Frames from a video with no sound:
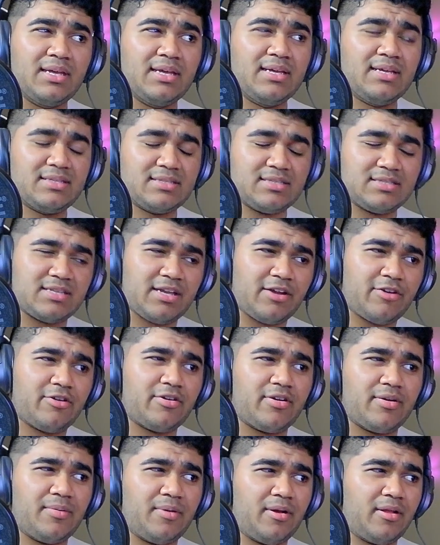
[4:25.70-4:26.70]
since I
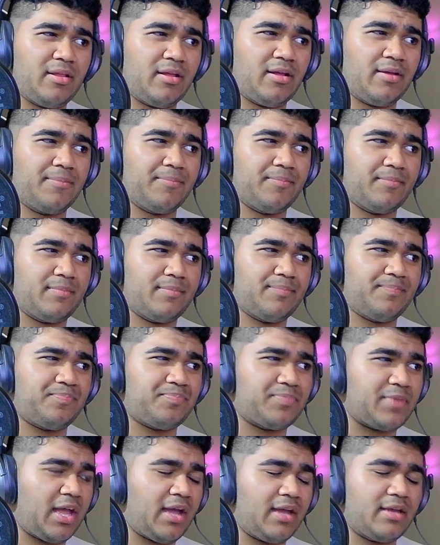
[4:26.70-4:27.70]
heard uh, um
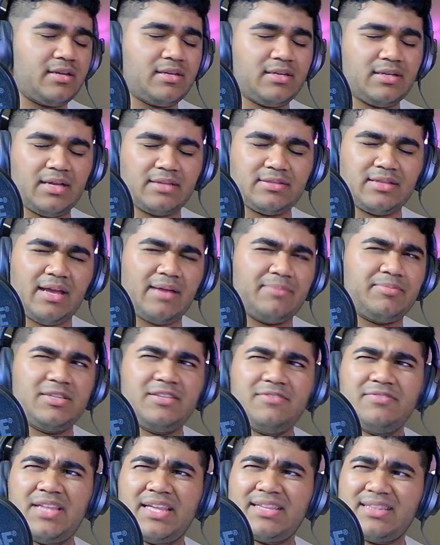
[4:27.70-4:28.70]
I uh, I believe
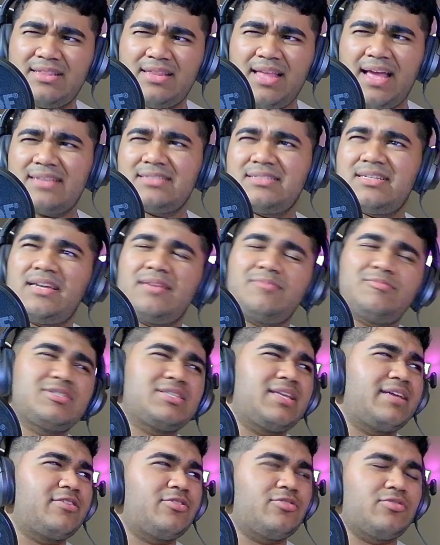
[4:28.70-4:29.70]
like the last time was
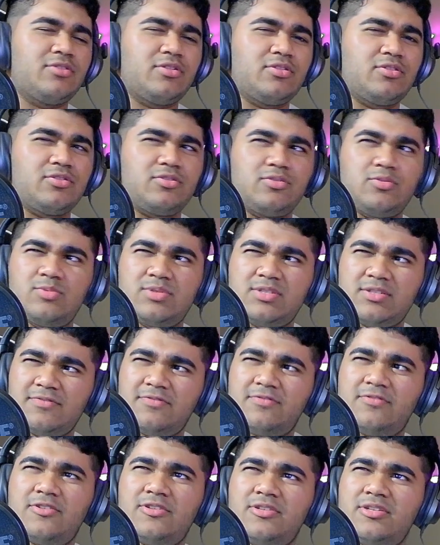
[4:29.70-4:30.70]
like her
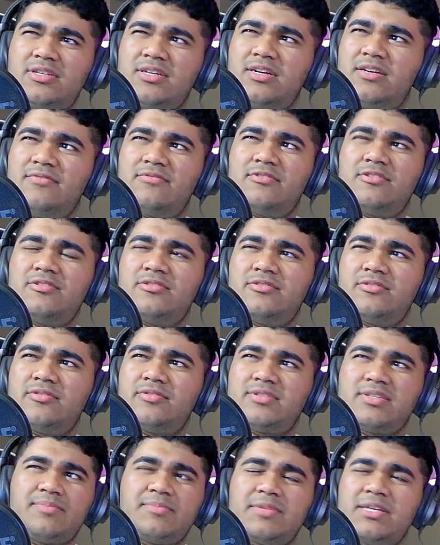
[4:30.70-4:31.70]
Lucifer cover or
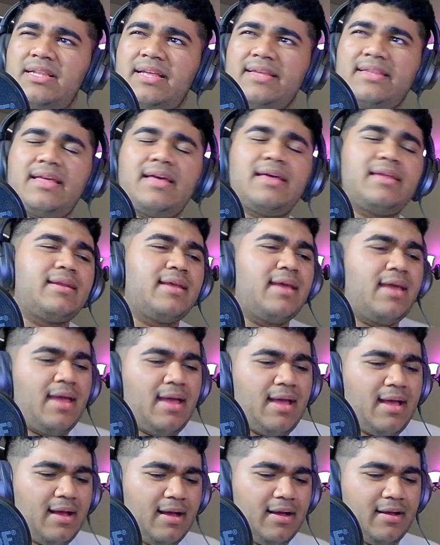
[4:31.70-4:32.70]
something like that.
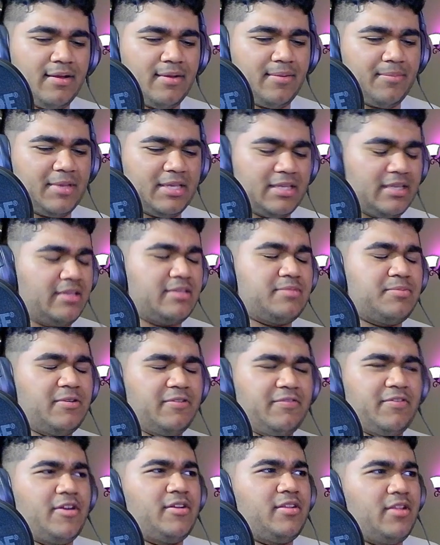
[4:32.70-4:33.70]
Um, it, has been a
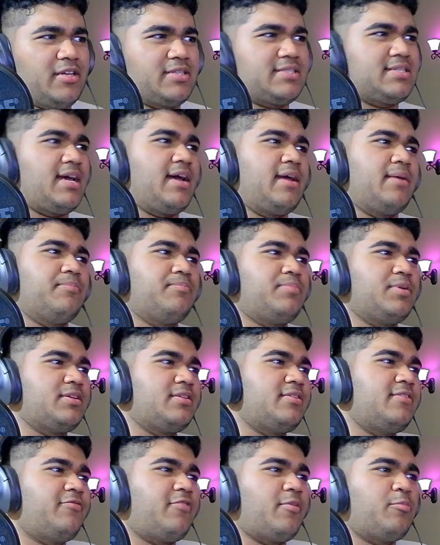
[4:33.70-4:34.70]
very long time, but
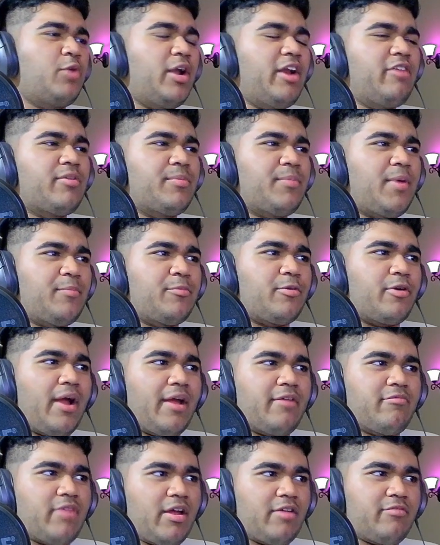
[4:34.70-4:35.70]
from what I remember, I,
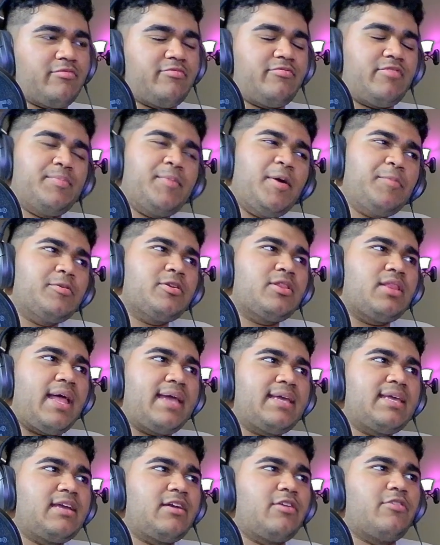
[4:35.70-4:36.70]
I remember
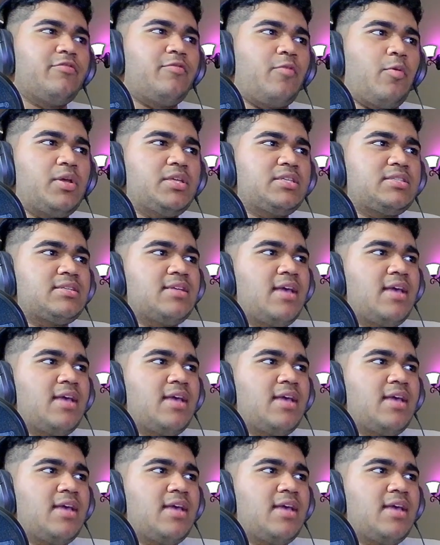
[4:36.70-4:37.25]
liking her voice,